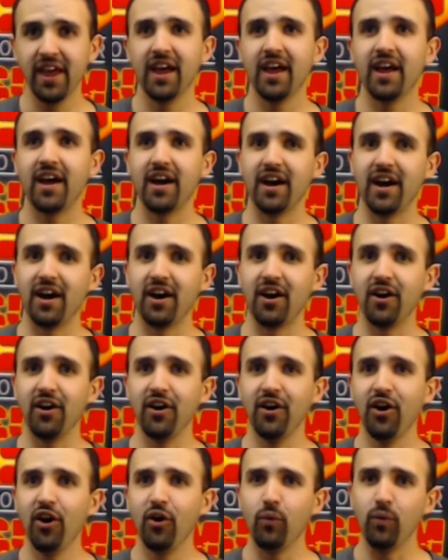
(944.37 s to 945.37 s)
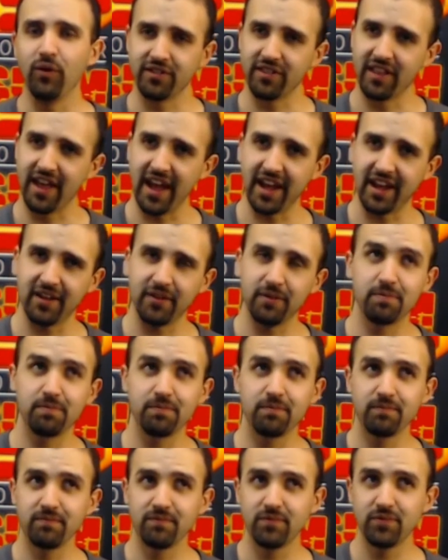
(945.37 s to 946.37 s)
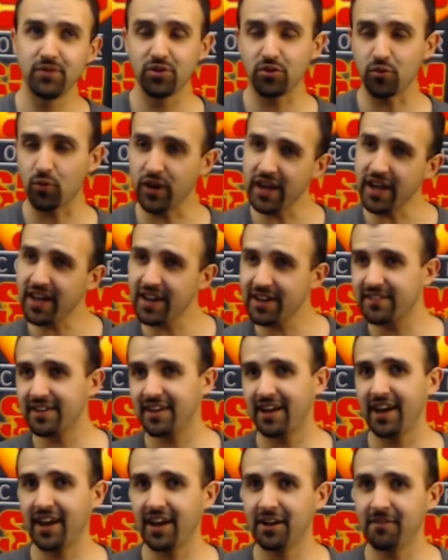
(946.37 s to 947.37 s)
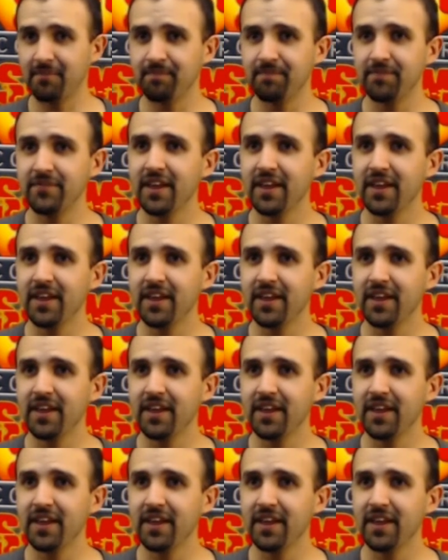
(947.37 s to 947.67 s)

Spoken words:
was like 3 at a time,